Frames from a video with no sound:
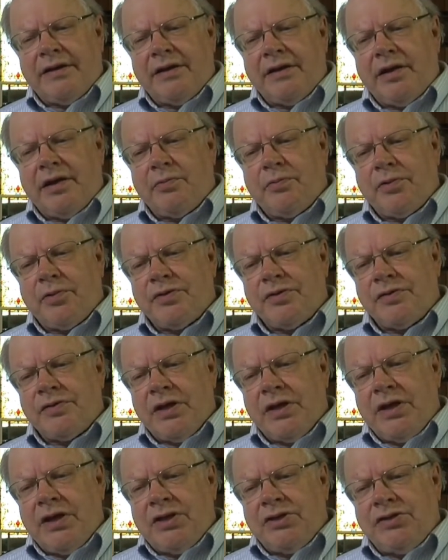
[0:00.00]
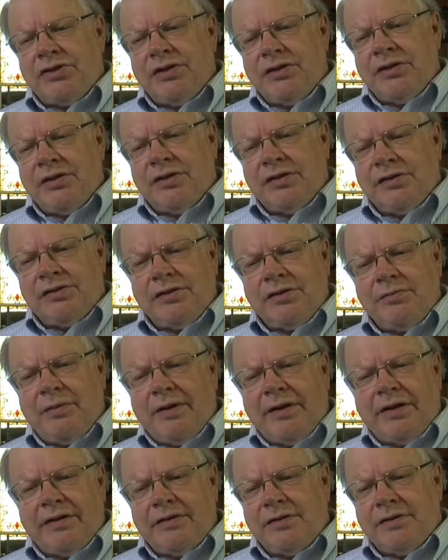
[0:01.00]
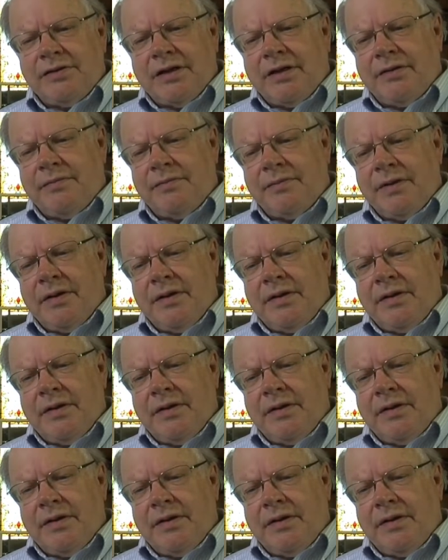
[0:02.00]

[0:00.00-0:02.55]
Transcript: In other words, she wanted